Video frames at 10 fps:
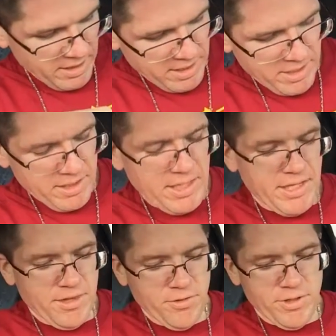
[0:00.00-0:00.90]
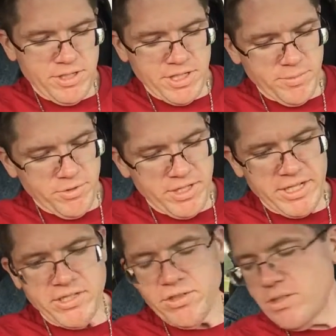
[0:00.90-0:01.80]
And they threw in a couple of
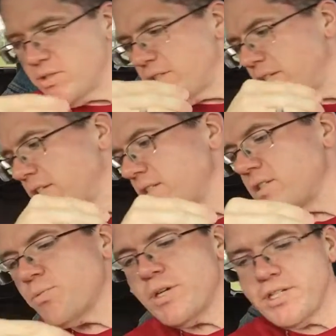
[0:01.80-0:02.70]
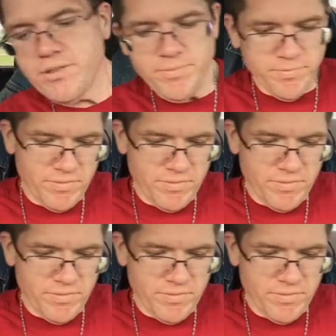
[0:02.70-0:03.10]
extra little things as well.